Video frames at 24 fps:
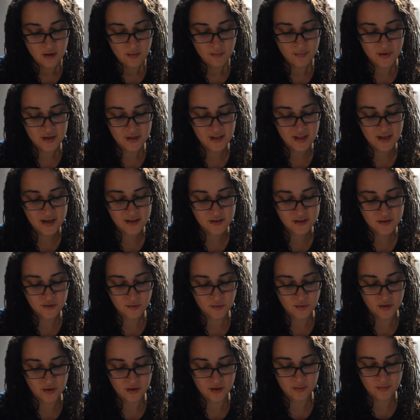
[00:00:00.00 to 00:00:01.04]
My last
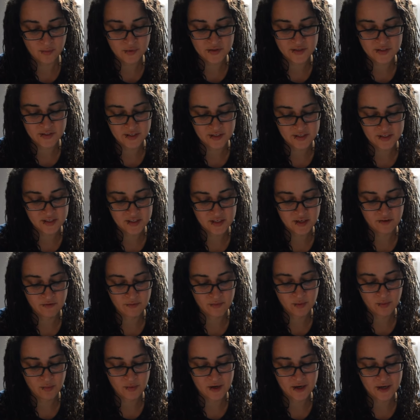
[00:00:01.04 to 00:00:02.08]
one, number 6, gave
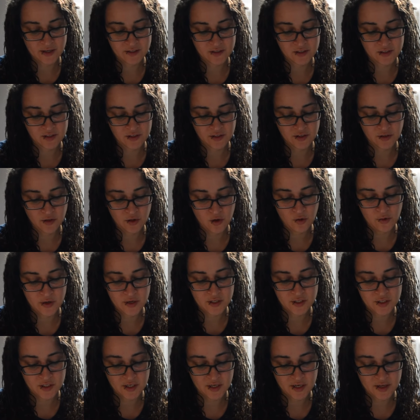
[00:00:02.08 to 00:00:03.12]
me practically no
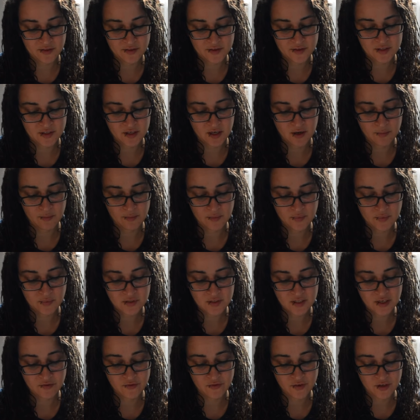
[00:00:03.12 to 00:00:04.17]
itching at the time.
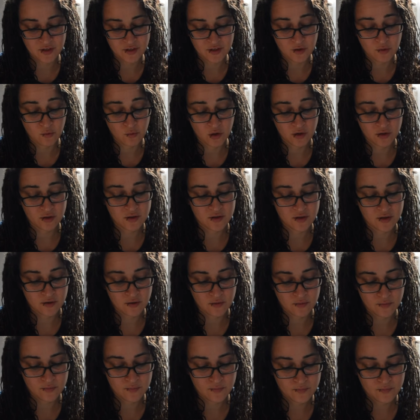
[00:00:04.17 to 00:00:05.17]
Definitely worked though."